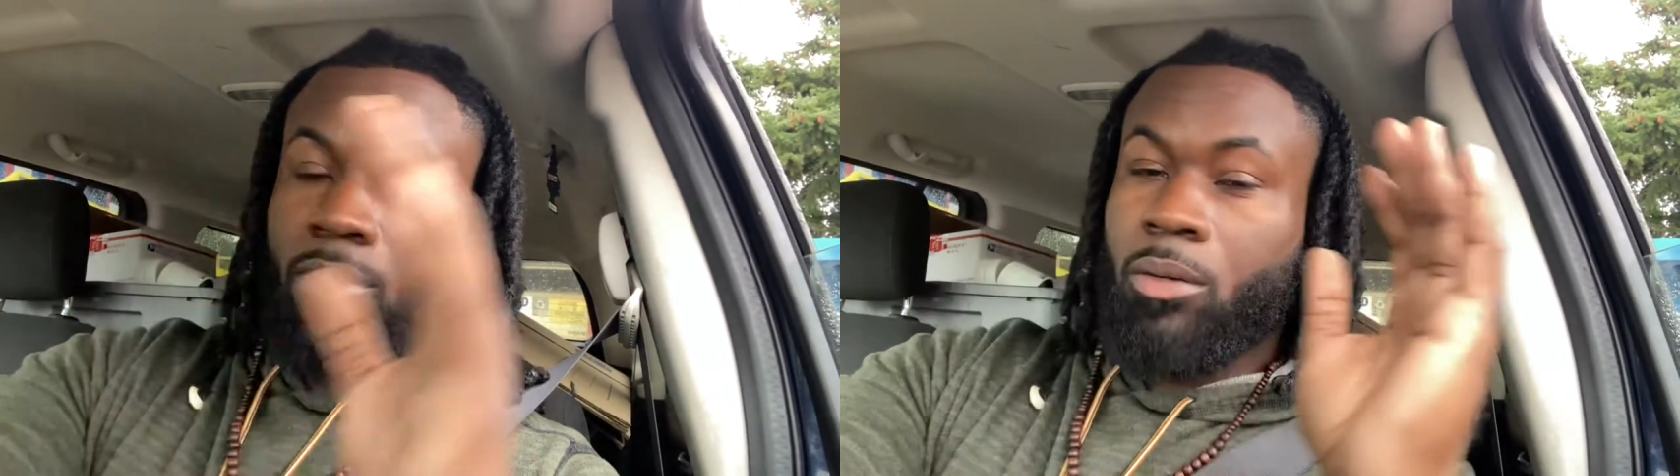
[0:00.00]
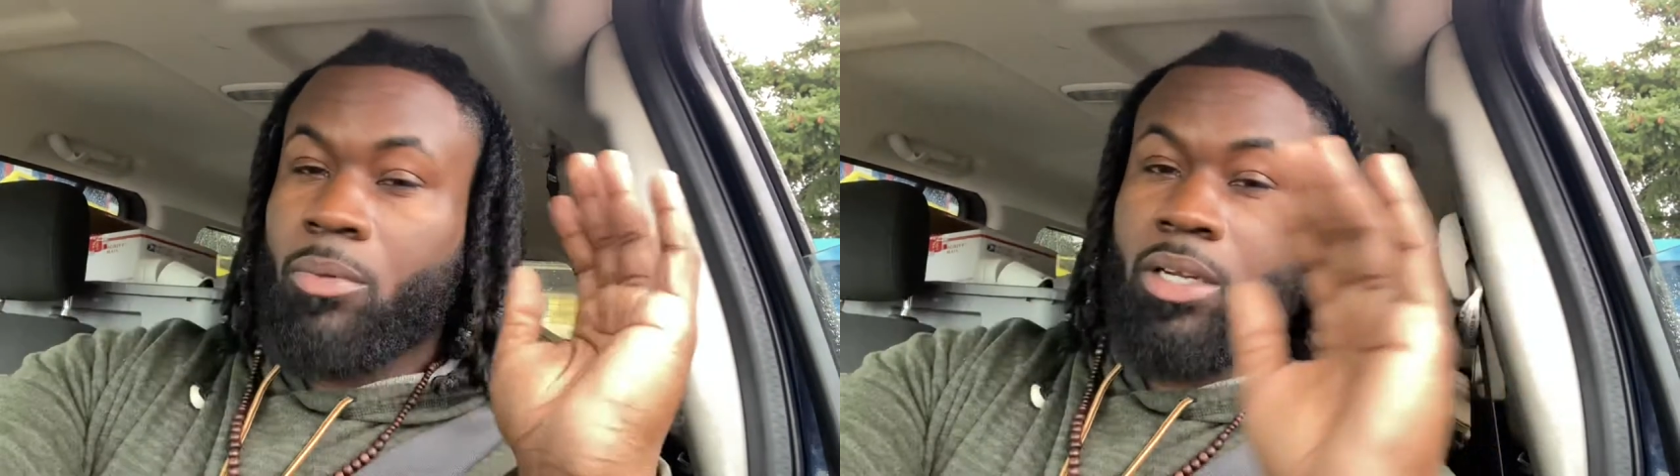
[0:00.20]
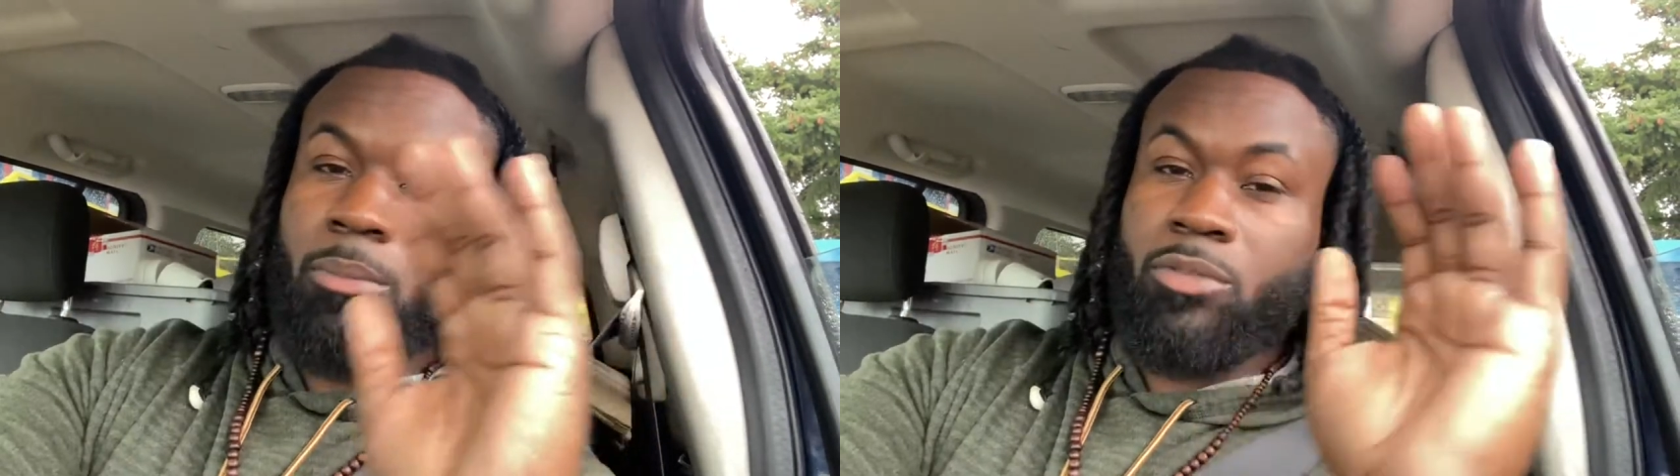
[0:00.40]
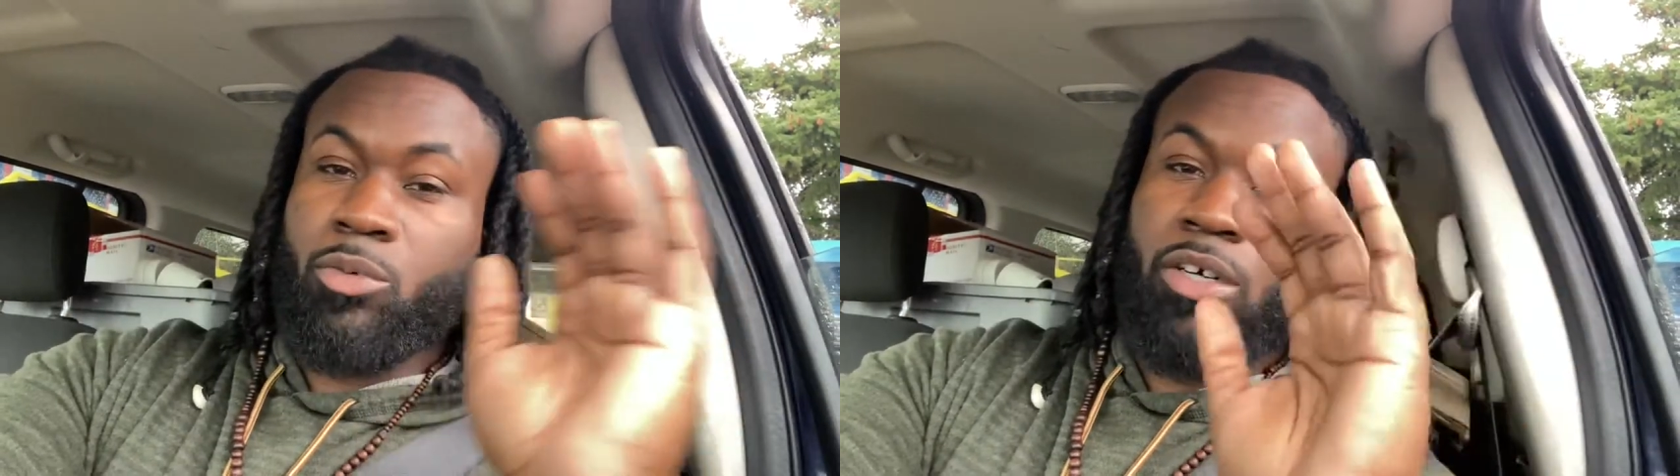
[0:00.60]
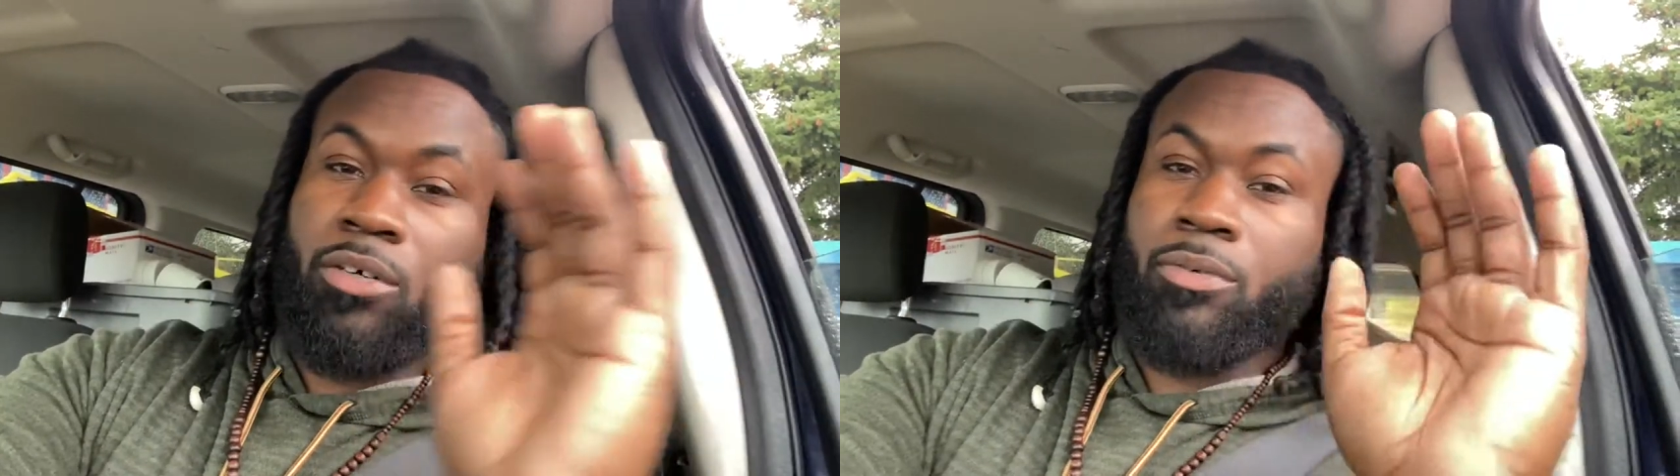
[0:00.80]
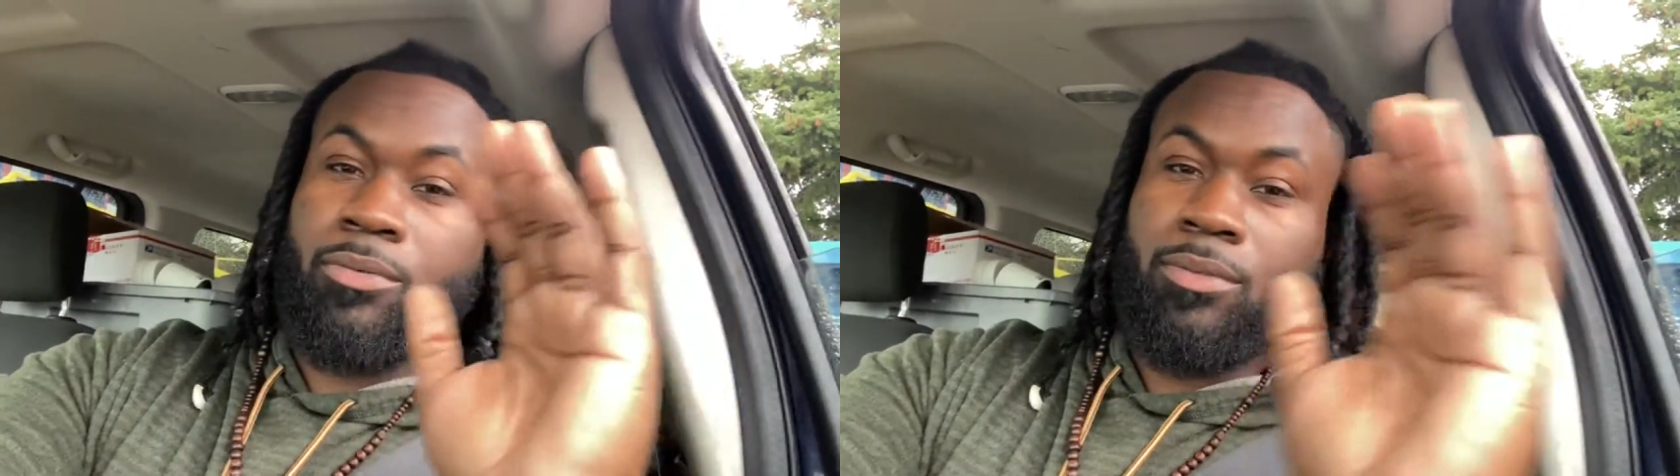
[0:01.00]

my name is Ralph.